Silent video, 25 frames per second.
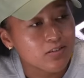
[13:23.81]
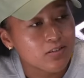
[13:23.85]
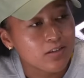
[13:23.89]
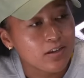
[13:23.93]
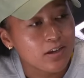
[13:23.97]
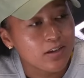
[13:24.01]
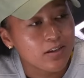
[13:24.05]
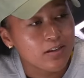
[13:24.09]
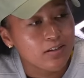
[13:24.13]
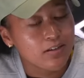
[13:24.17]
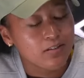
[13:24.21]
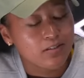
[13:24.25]

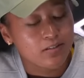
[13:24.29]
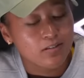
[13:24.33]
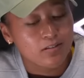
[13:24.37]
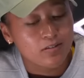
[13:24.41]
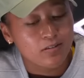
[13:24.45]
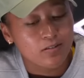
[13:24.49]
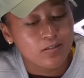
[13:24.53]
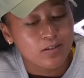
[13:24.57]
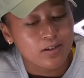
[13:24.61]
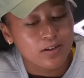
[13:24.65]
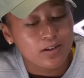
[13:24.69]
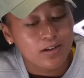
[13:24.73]
and
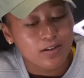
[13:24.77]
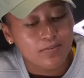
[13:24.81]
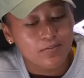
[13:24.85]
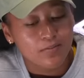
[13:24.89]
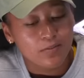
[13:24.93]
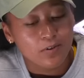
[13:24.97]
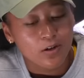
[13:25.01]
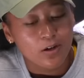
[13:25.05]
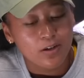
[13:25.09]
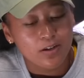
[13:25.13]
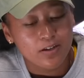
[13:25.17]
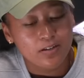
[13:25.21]
like I've
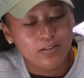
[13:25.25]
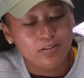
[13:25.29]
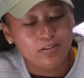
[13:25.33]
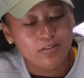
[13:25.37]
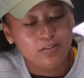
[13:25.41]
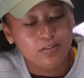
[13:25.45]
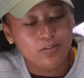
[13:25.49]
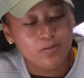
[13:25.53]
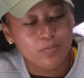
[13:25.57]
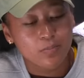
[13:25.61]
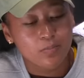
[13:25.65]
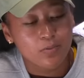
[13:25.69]
gotten
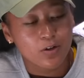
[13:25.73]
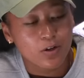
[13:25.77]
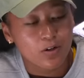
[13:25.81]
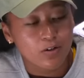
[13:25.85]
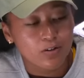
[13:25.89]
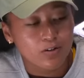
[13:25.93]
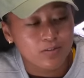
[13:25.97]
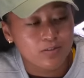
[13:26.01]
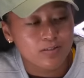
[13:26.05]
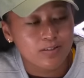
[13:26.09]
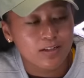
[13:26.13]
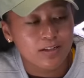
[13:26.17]
two
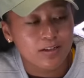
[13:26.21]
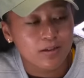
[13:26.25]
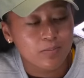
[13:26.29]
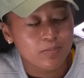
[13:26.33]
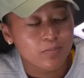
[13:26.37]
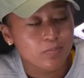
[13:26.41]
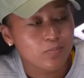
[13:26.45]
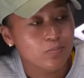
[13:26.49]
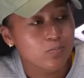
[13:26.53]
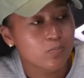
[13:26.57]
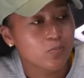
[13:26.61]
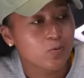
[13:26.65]
balls that I'm